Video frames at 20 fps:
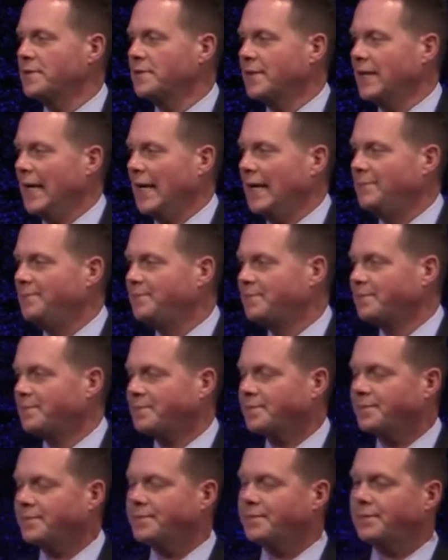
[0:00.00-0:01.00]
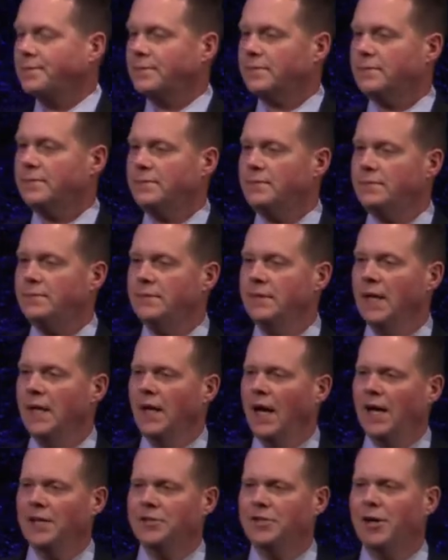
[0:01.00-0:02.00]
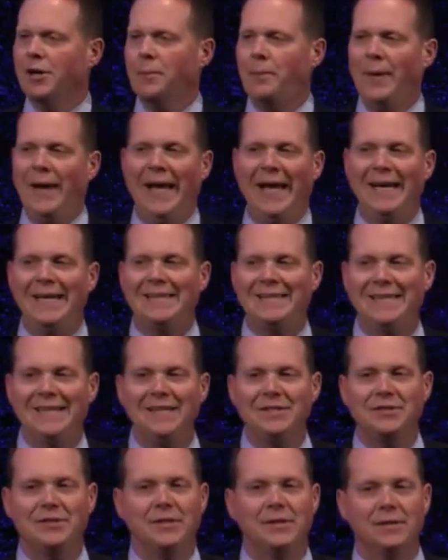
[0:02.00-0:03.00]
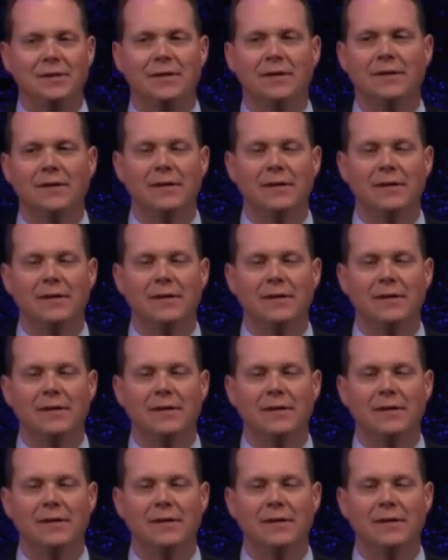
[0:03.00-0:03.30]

time, I start paying attention